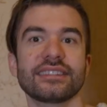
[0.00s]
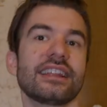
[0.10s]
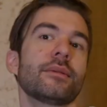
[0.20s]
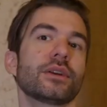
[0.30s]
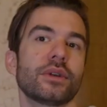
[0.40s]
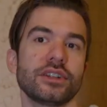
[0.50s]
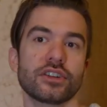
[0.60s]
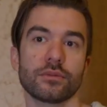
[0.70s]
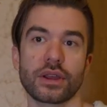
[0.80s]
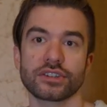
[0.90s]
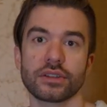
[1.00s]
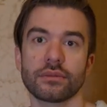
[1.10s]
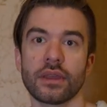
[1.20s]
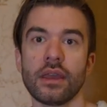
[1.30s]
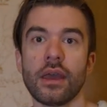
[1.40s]
dynamic range compression.
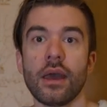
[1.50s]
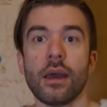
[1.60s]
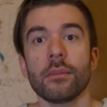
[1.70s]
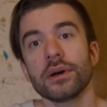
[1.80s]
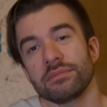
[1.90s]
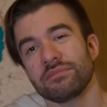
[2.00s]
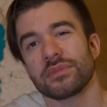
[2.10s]
But